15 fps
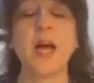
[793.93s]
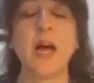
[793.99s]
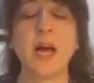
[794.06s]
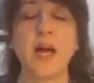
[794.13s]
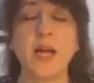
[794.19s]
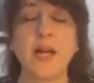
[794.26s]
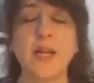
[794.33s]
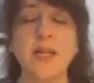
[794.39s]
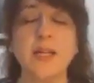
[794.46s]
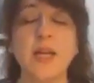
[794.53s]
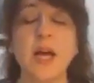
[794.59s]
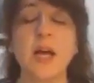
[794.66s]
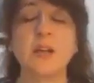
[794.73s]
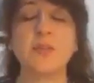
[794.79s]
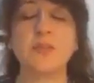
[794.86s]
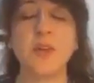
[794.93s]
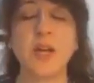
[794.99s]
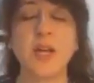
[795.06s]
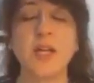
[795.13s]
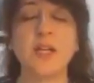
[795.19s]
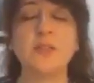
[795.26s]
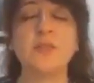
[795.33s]
I are
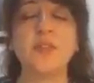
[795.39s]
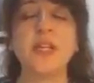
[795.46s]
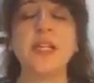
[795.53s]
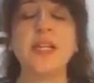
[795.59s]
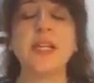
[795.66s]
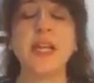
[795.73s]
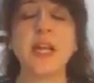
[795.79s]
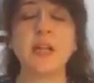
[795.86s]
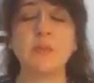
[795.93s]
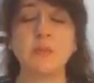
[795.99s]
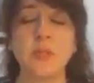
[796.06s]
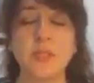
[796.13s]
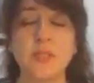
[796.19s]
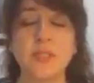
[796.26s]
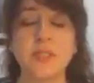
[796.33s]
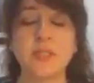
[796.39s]
5 feeling helpless